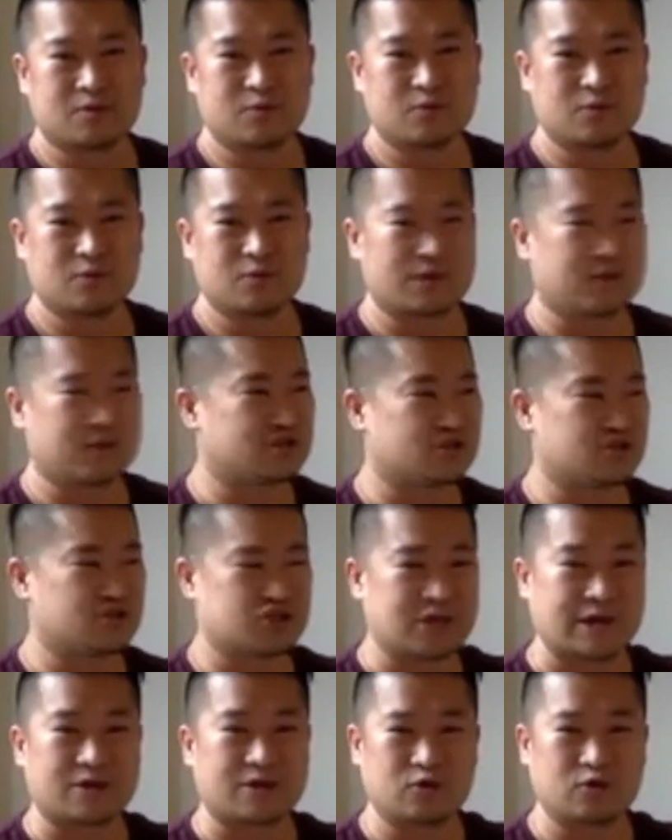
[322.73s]
We'll
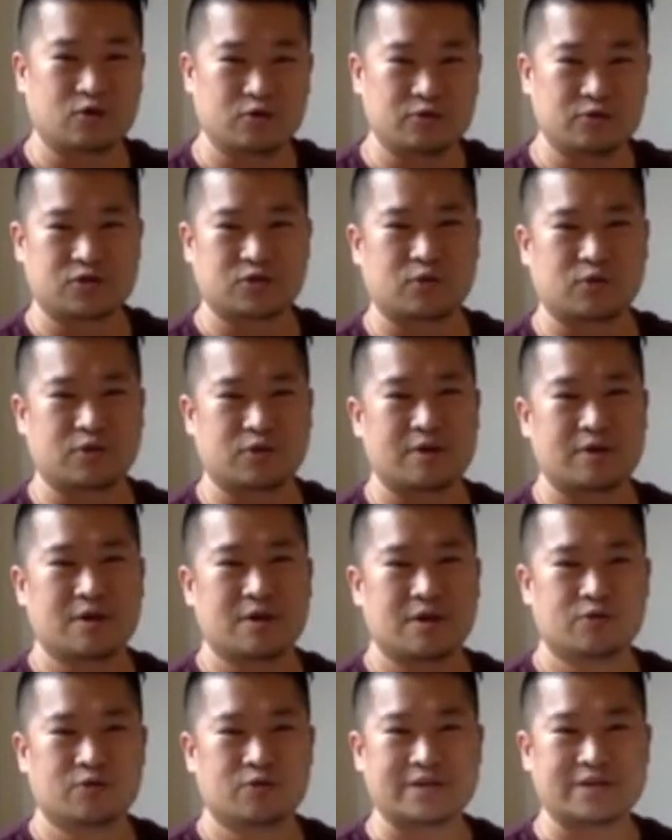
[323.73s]
check who's
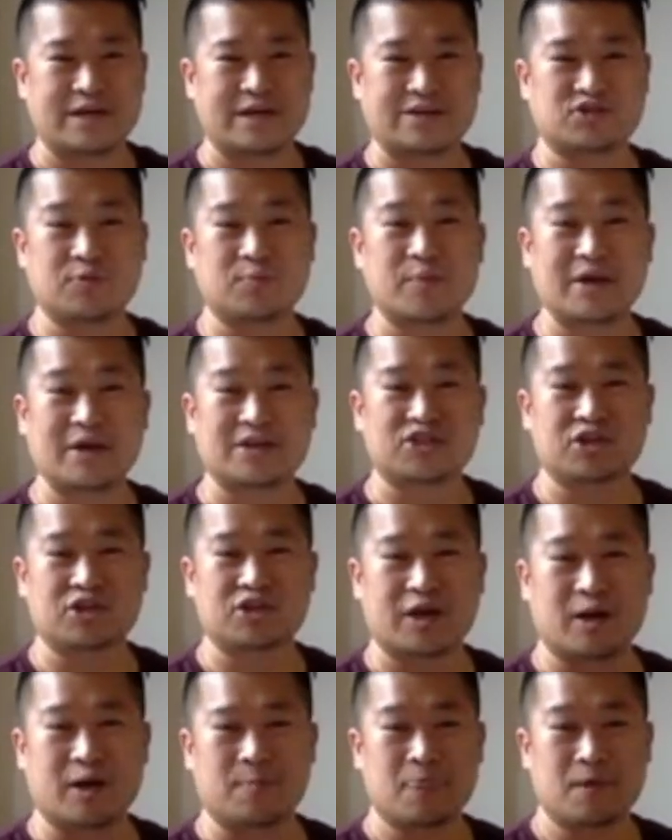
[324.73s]
actually matching
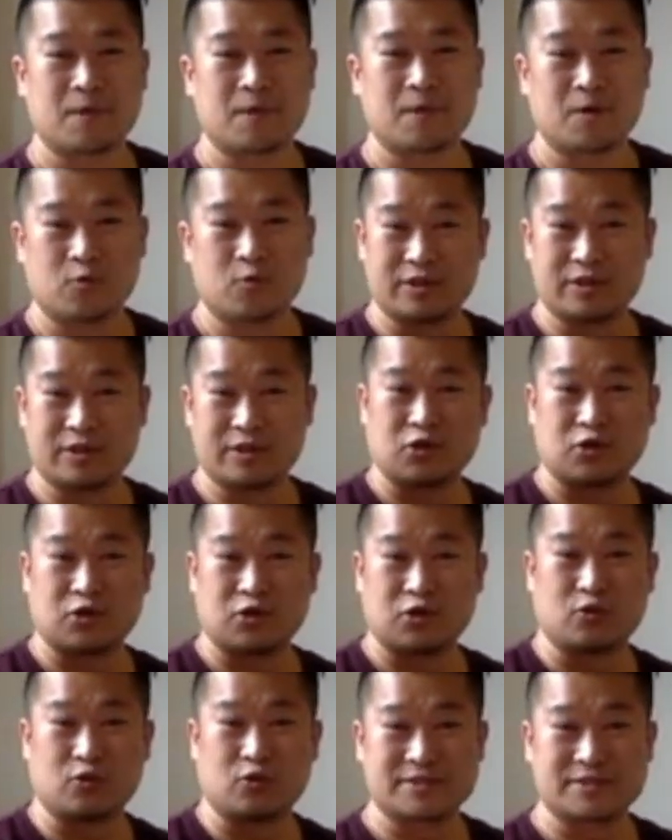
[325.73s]
up with your
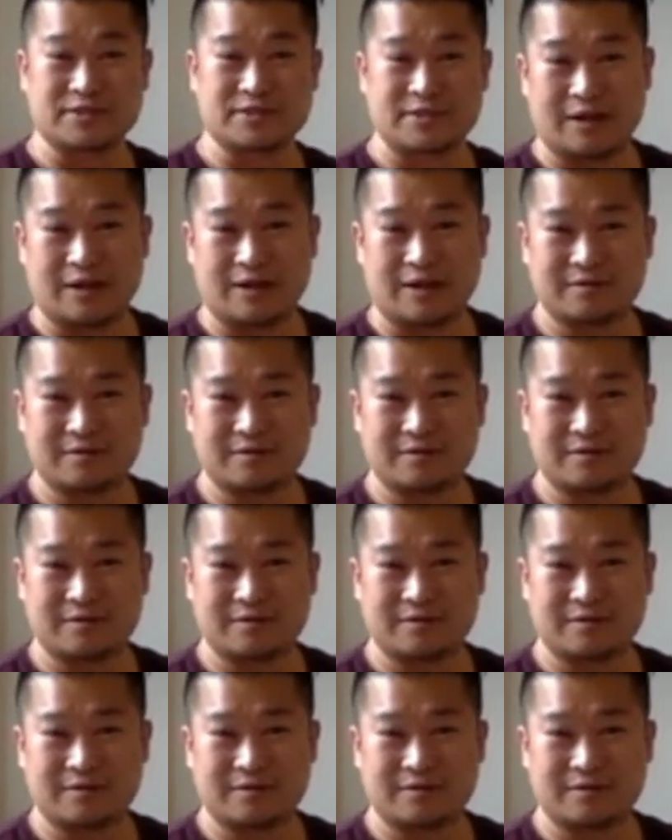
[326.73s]
home style.